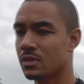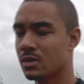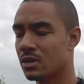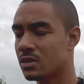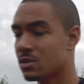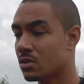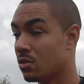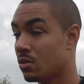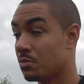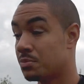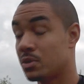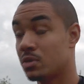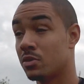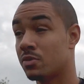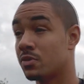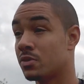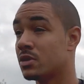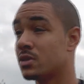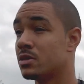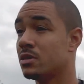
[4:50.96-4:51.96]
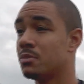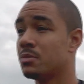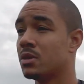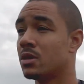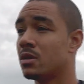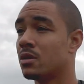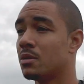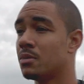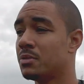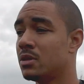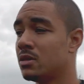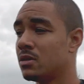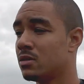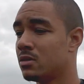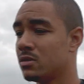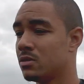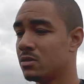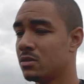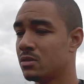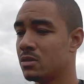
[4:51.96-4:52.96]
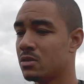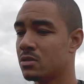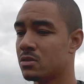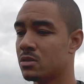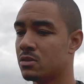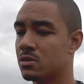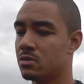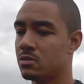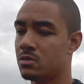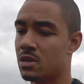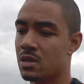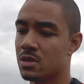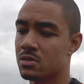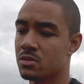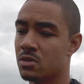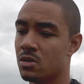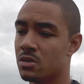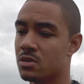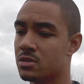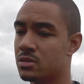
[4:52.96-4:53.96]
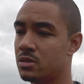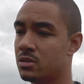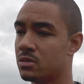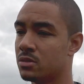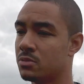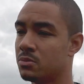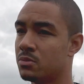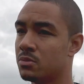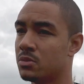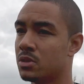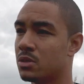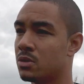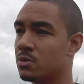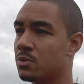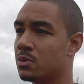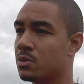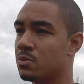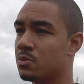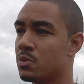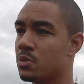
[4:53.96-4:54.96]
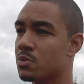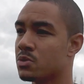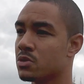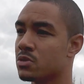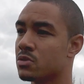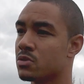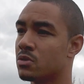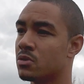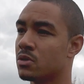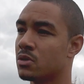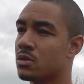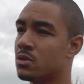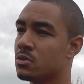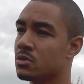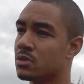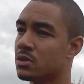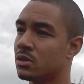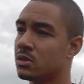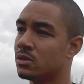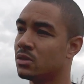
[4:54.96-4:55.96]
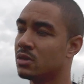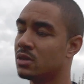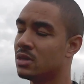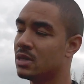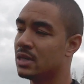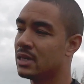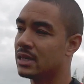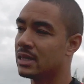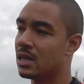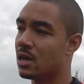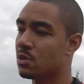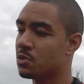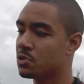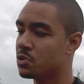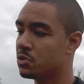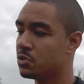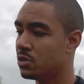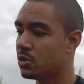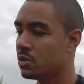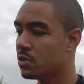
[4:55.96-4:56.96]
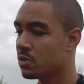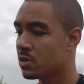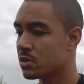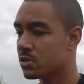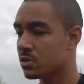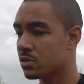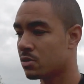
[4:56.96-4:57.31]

It's got to be good for the team, you know. I mean, at the start of the season, you know, we wasn't scoring goals, and that was duly noticed.